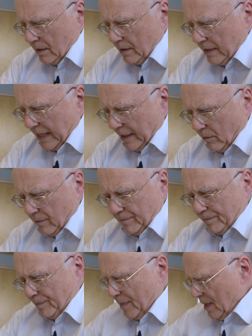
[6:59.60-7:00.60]
Now,
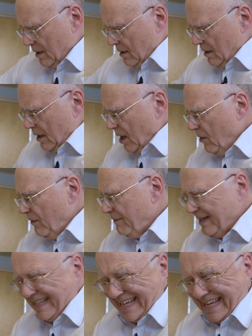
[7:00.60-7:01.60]

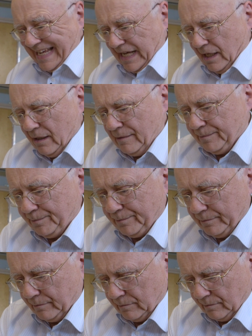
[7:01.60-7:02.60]
over here,
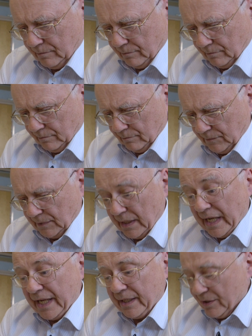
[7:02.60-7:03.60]

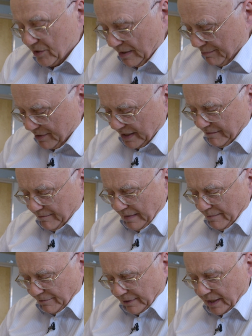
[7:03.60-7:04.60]
in a separate area of
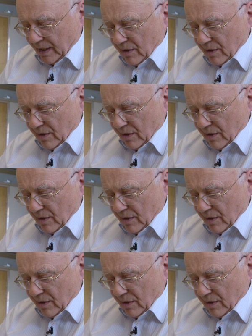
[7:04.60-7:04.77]
memory,